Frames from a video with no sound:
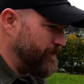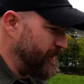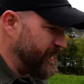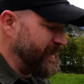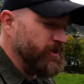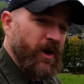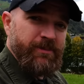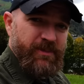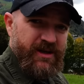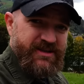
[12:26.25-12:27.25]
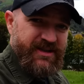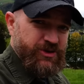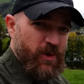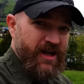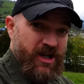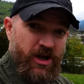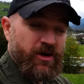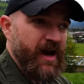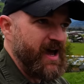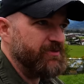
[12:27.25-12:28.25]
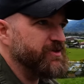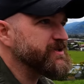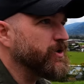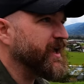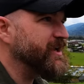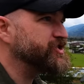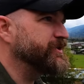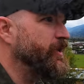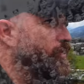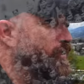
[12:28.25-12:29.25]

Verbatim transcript: But anyway, it's right here at this location that